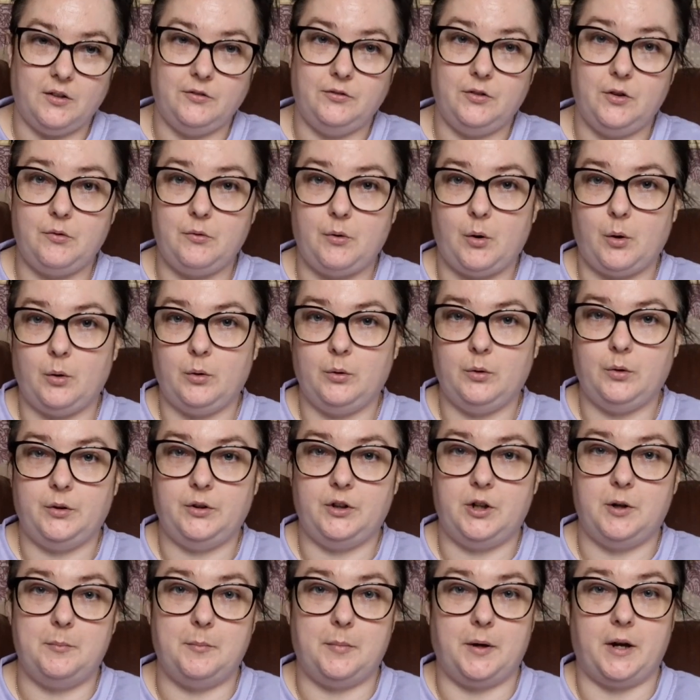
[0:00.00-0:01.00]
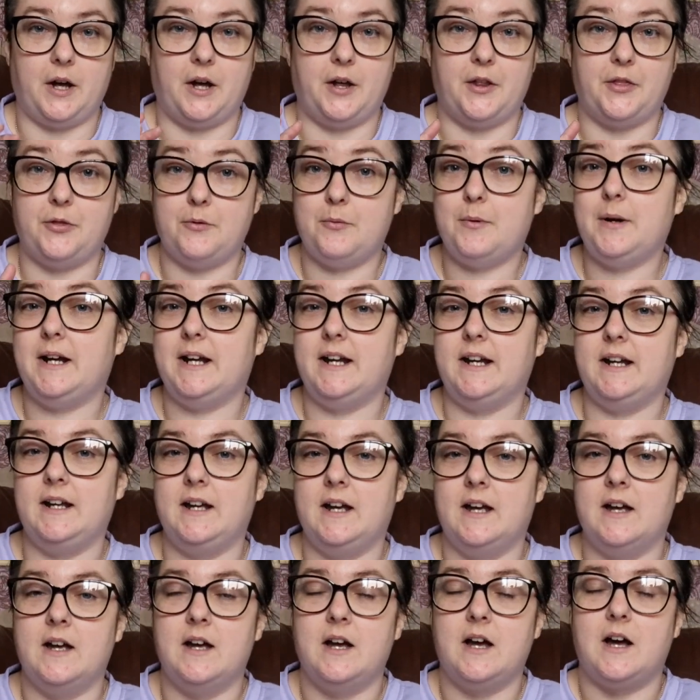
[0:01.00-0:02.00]
For roll number 3,
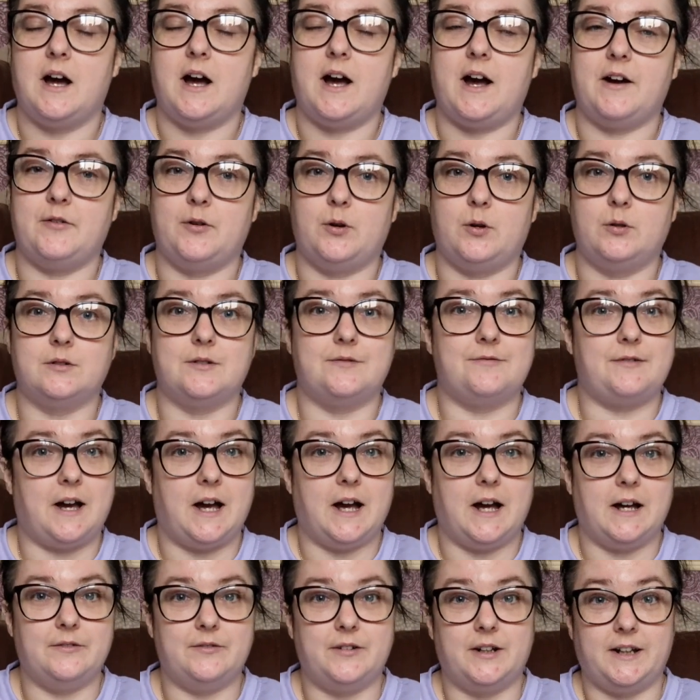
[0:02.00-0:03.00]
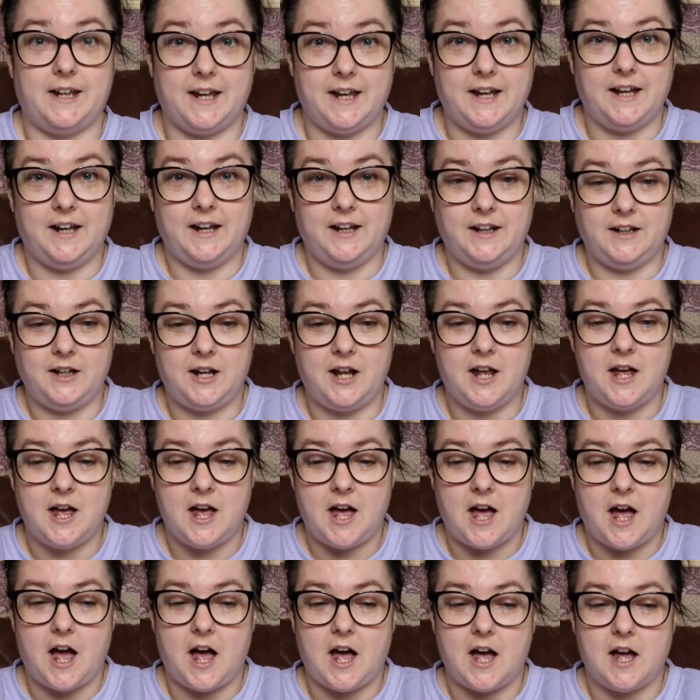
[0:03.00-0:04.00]
I rolled a 5 again,
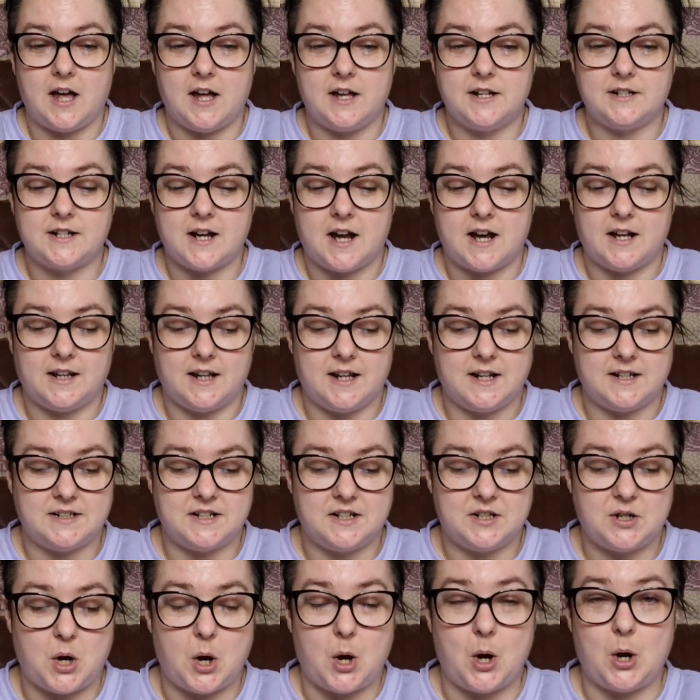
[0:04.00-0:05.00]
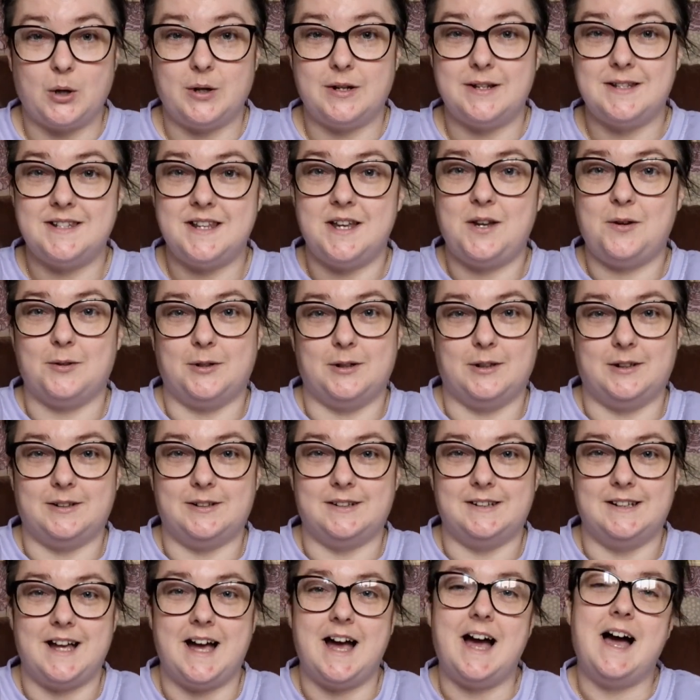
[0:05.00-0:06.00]
and I landed on sequel.
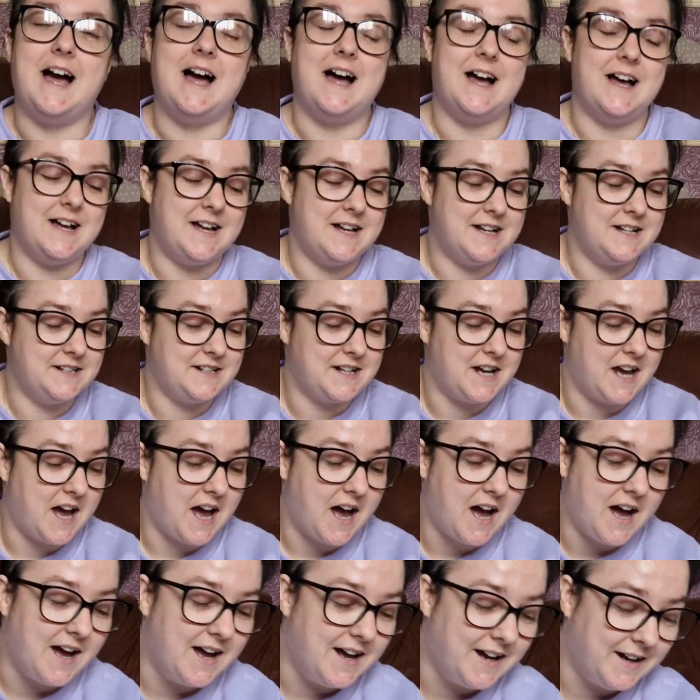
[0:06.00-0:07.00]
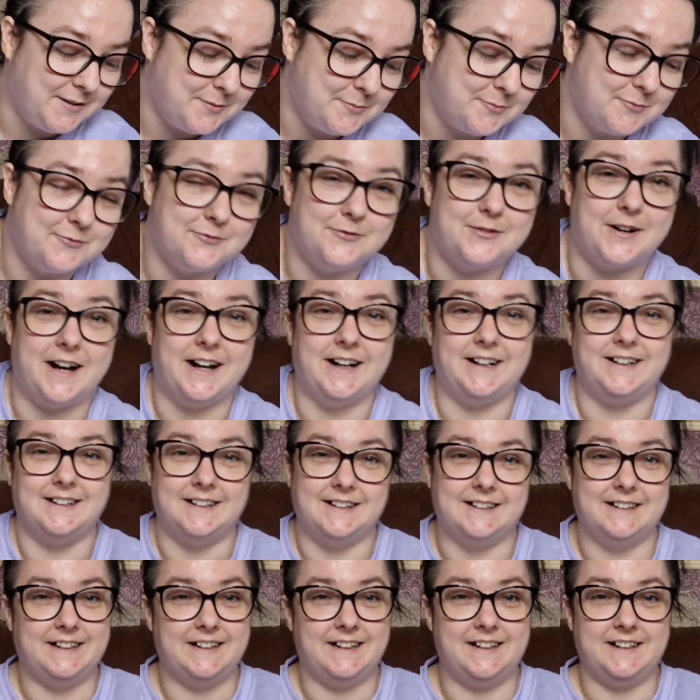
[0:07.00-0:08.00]
And I'm
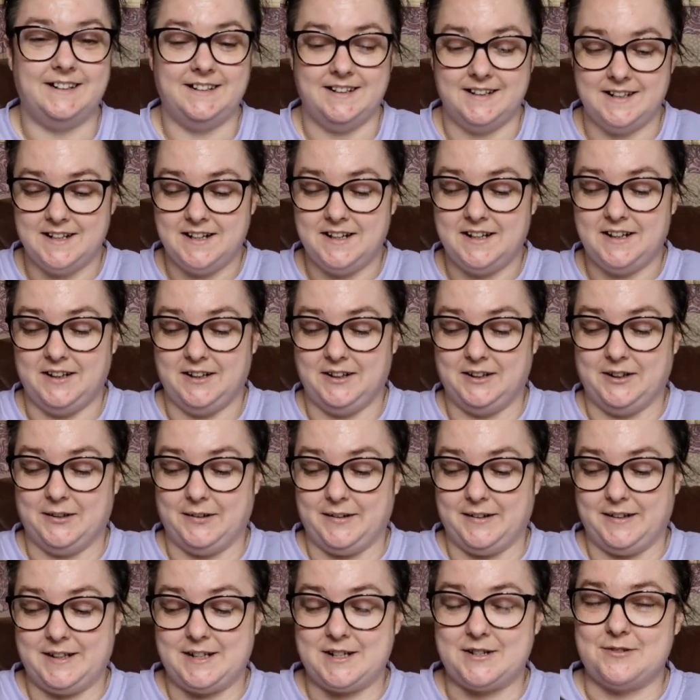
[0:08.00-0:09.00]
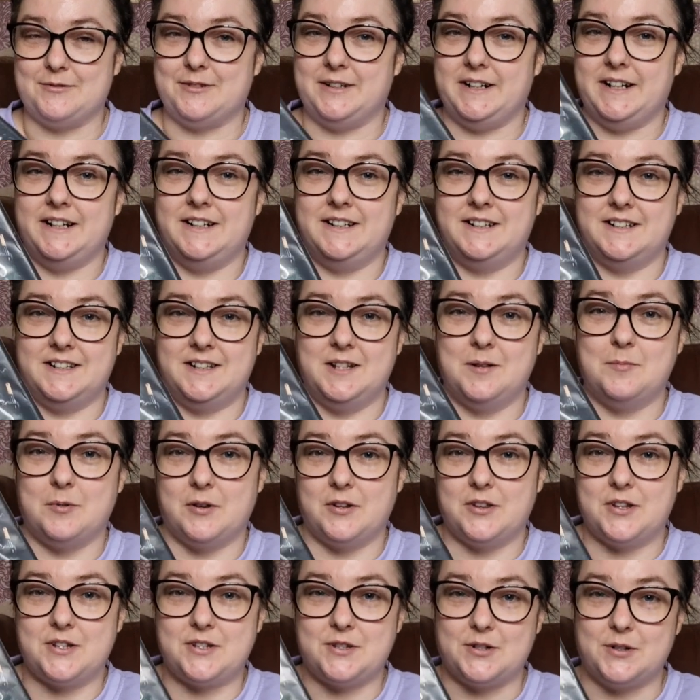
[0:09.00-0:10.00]
finally going to read The
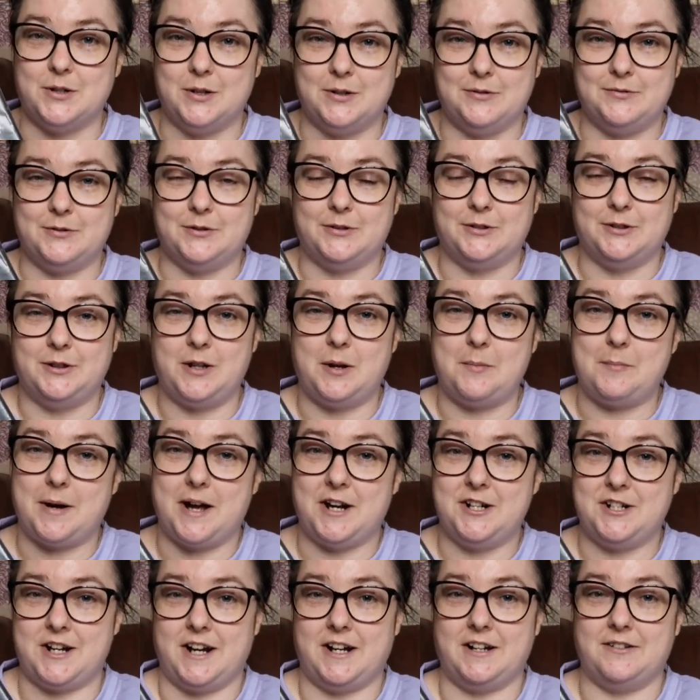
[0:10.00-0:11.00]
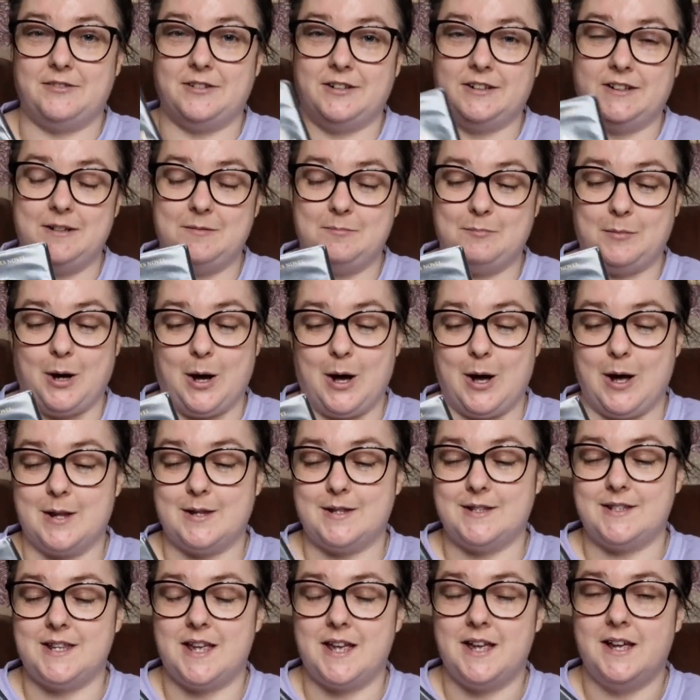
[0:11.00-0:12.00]
Brothers Hawthorne by Jennifer Lynn
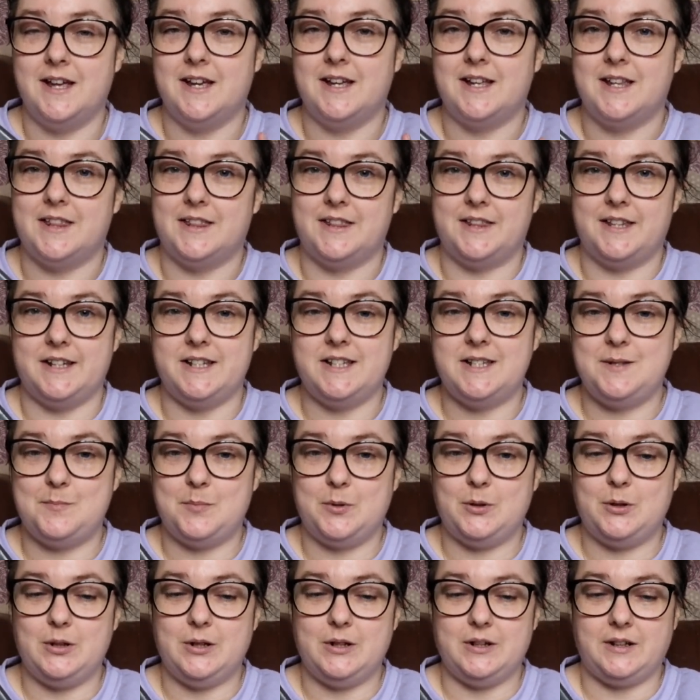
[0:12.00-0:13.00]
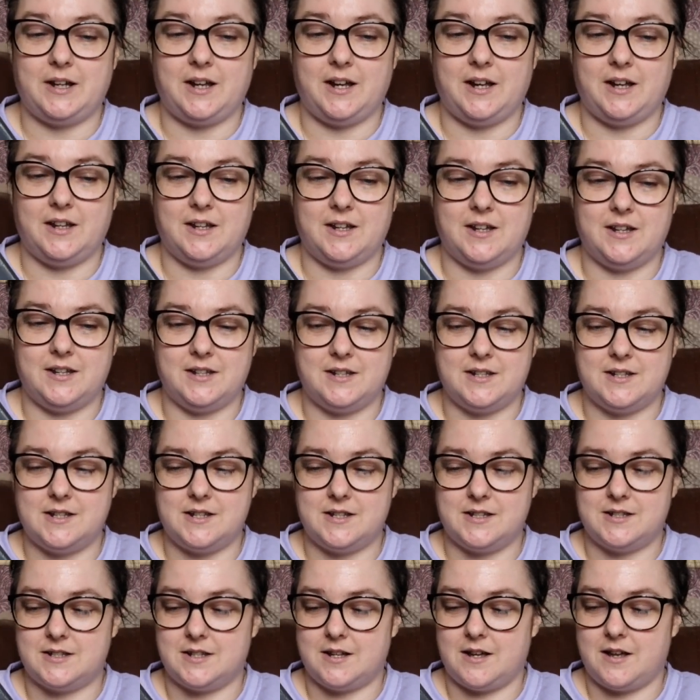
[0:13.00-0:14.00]
Barnes. This book
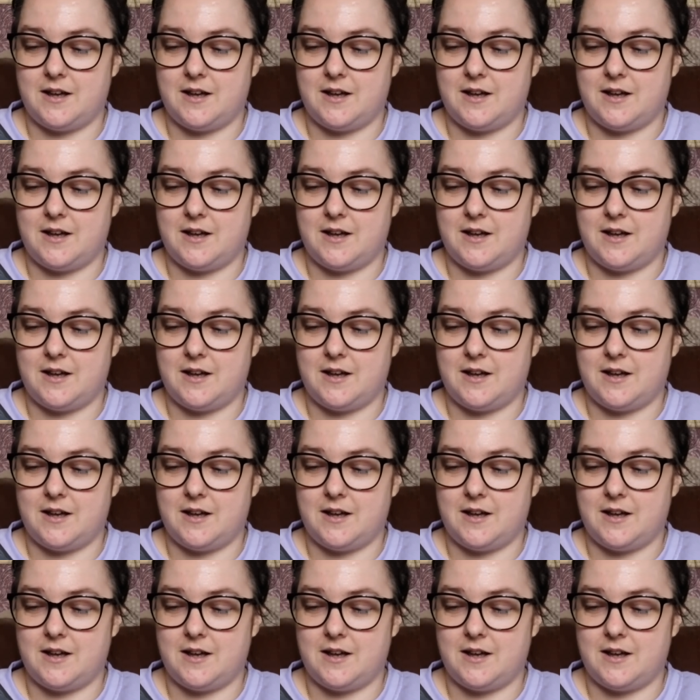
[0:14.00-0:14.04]
is